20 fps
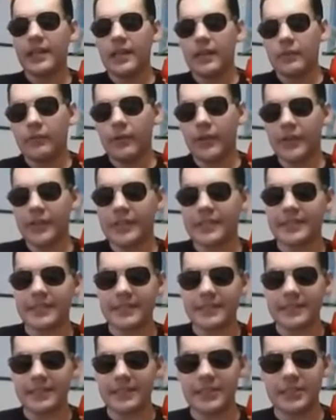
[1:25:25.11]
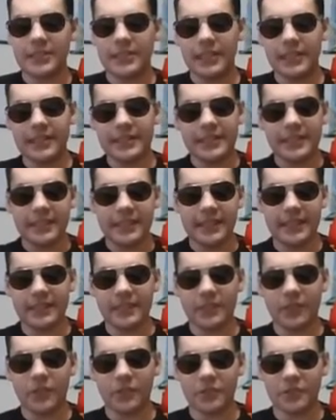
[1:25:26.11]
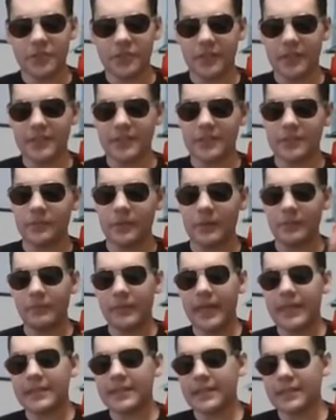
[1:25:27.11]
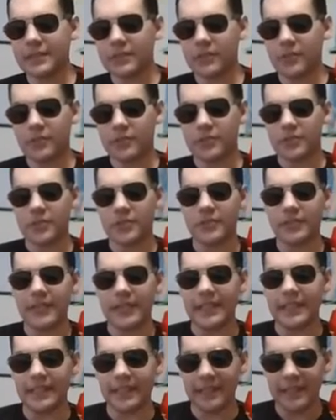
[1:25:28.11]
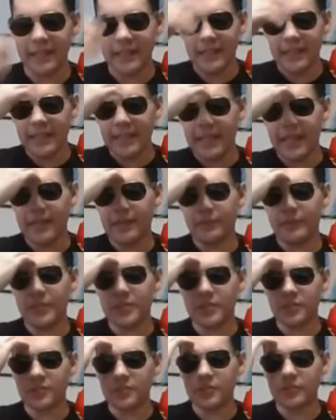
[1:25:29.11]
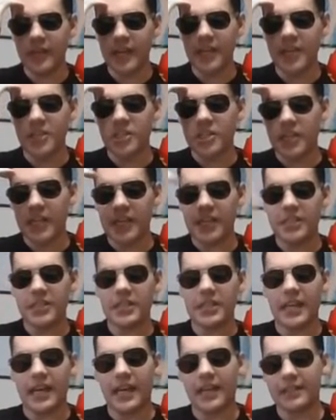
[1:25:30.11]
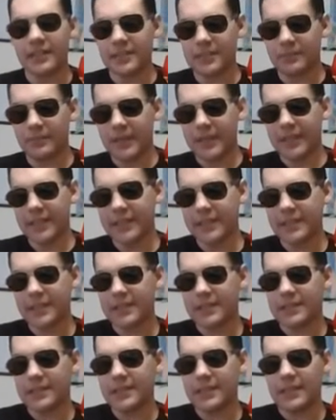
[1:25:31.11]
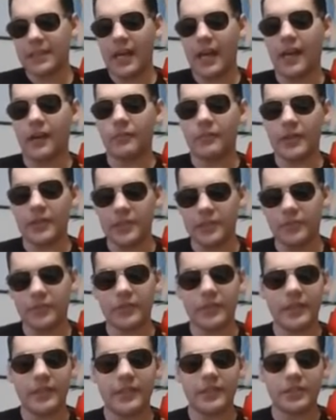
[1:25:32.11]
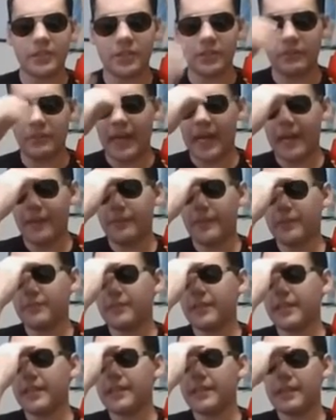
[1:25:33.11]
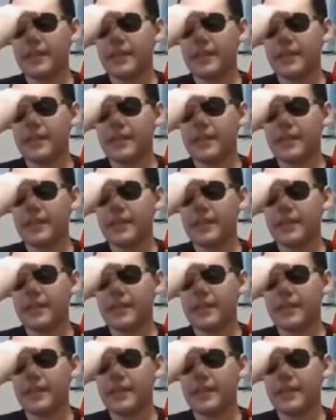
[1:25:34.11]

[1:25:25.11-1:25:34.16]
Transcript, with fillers: well, this is this is this culture, this is what makes this culture unique, and we shouldn't try to change that just because it's not what you think should happen, right?